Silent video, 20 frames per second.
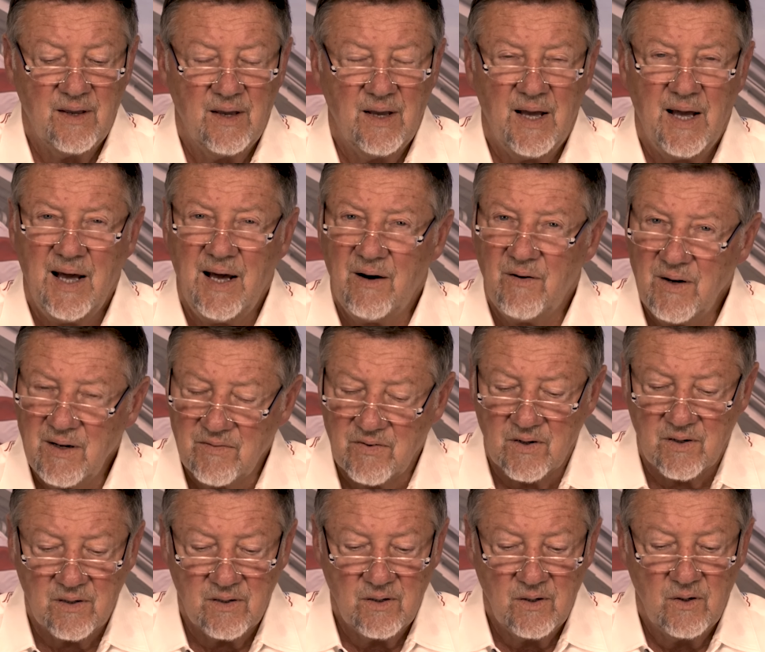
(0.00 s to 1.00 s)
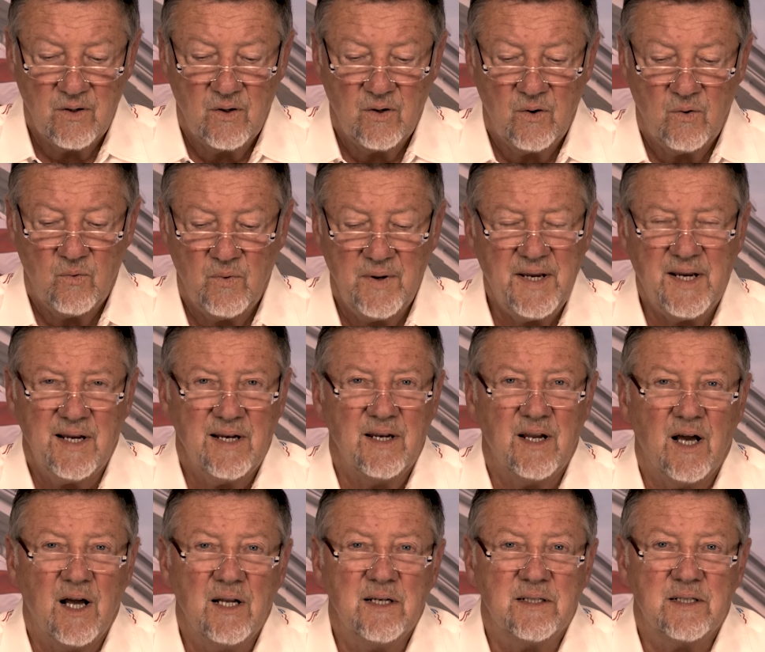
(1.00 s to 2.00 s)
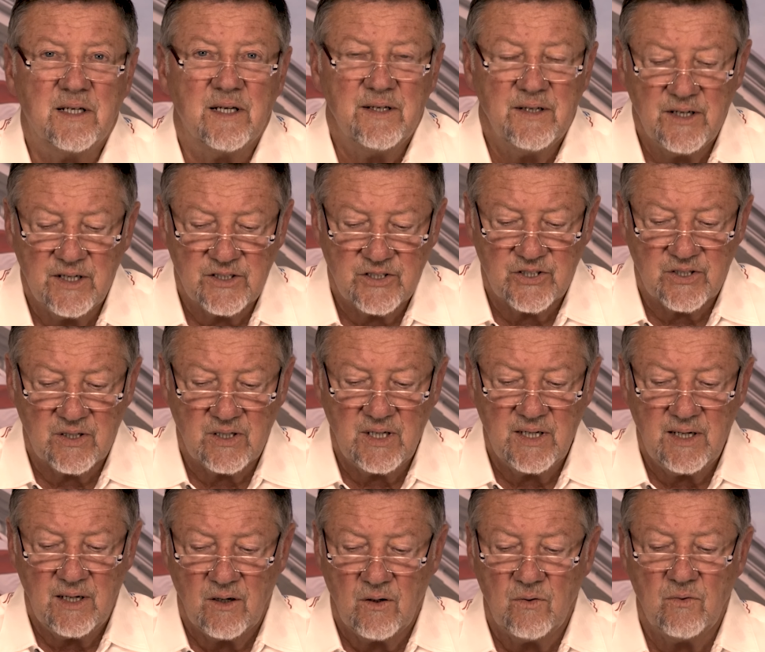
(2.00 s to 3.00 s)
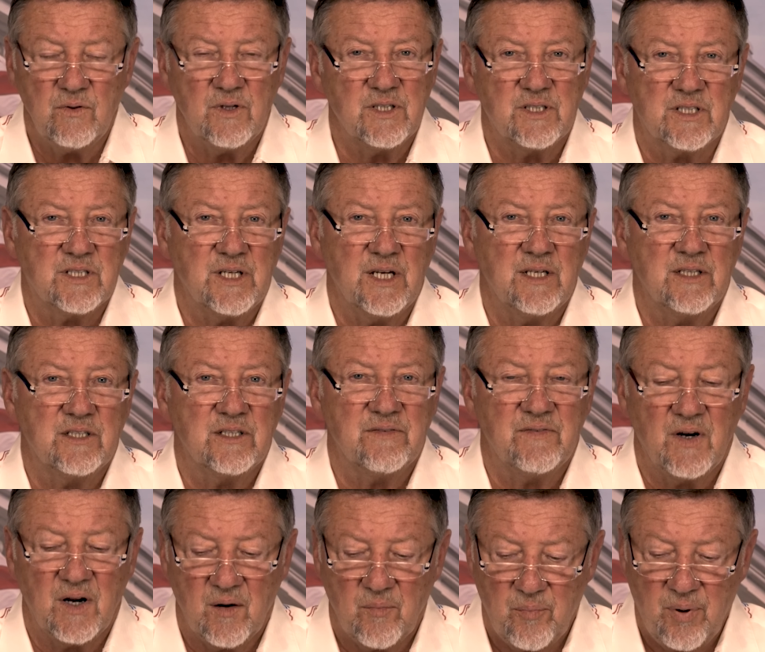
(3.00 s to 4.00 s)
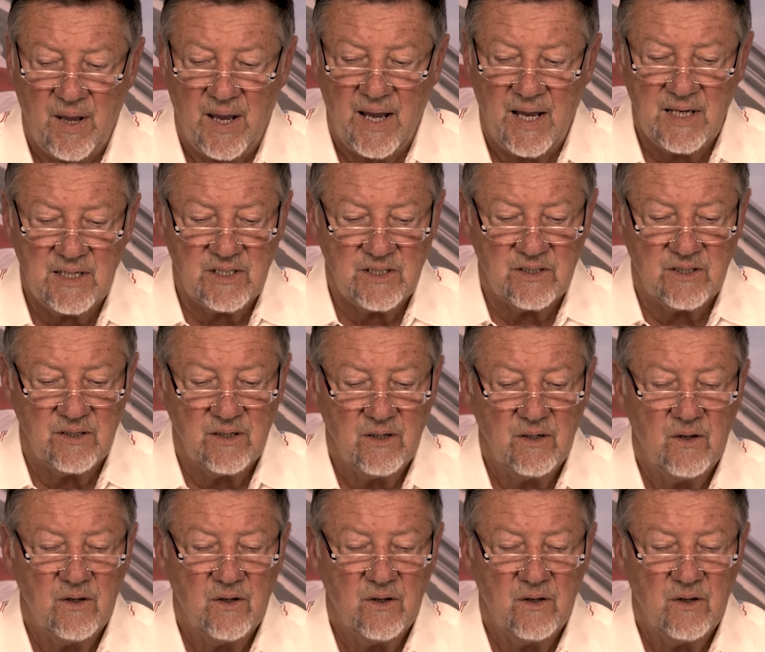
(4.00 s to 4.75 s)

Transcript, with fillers: However, we can unconditionally own the sins of our past